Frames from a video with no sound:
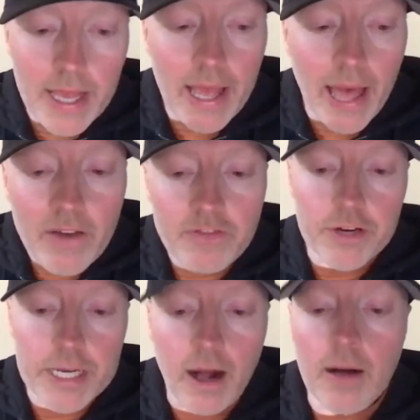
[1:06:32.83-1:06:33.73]

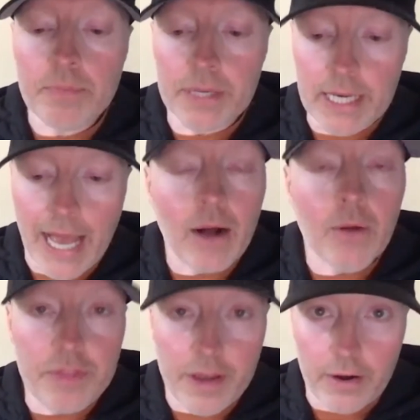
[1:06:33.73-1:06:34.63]
every company out
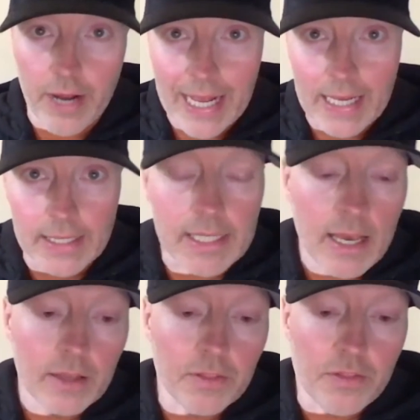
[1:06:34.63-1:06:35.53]
there has
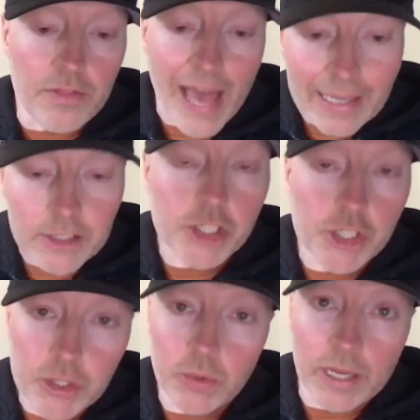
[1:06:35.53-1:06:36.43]
that
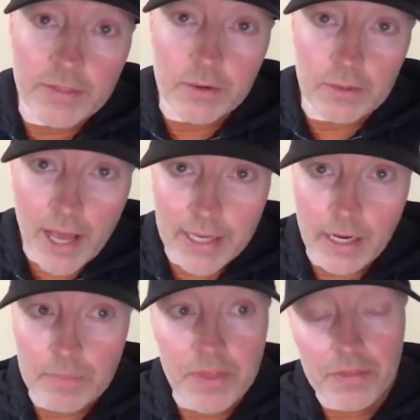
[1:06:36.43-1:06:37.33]
shoe in their
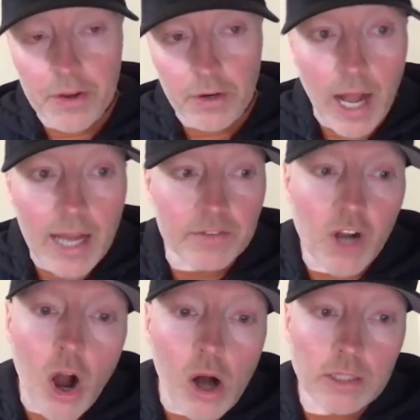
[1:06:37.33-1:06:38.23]
lineup that they're kind of
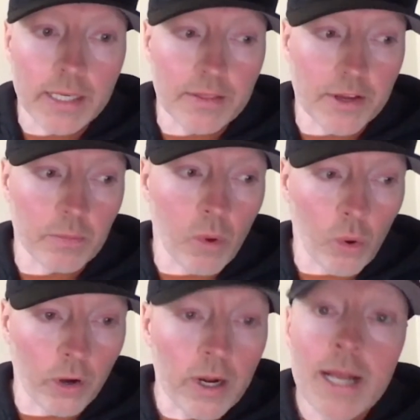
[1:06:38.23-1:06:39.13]
calling their
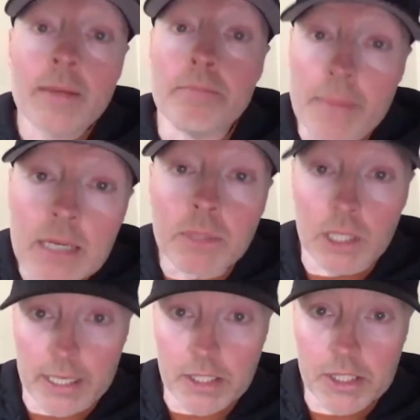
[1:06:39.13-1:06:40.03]
more
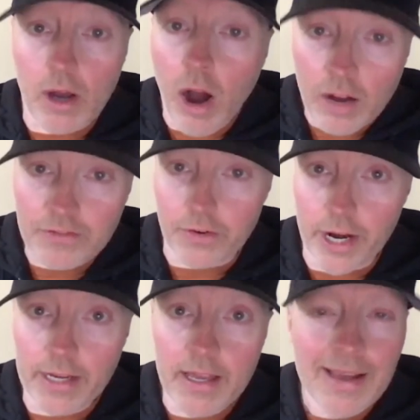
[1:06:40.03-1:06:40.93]
minimalist offering.